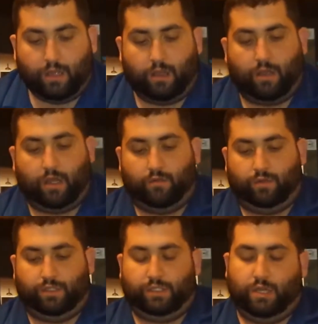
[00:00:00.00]
We'll
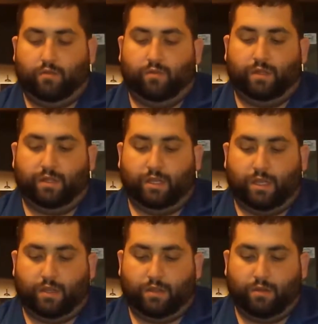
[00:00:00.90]
start with
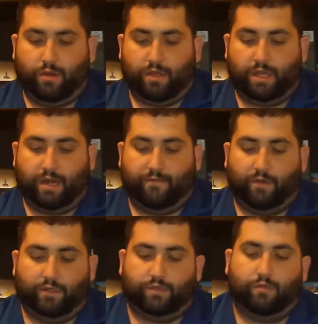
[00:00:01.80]
the 30th
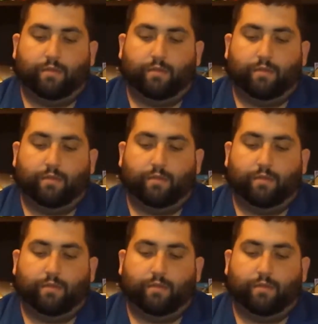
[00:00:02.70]
anniversary